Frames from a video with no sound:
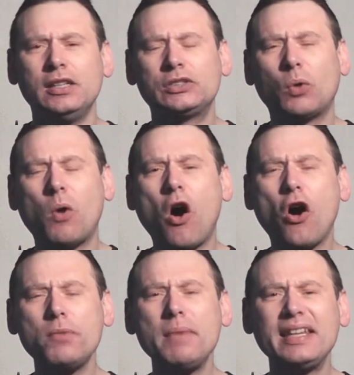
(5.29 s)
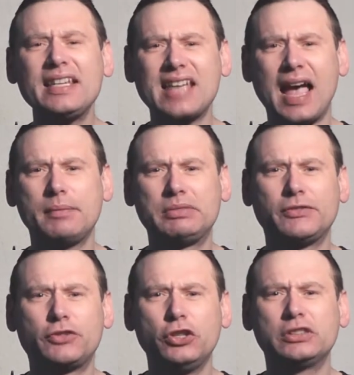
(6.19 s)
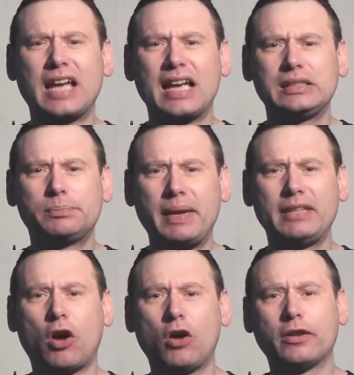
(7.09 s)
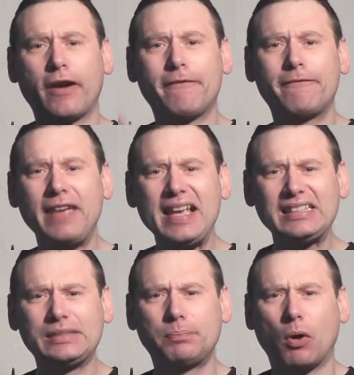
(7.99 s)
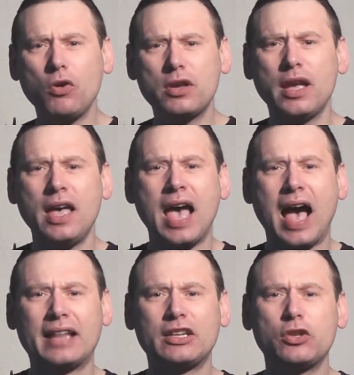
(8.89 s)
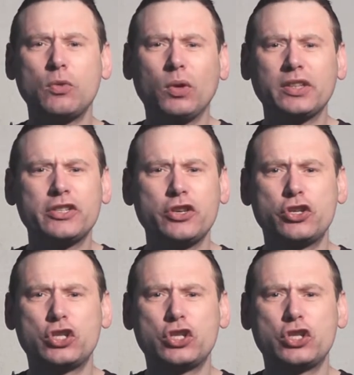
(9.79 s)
So how many times have you guys been on Facebook and you wanted to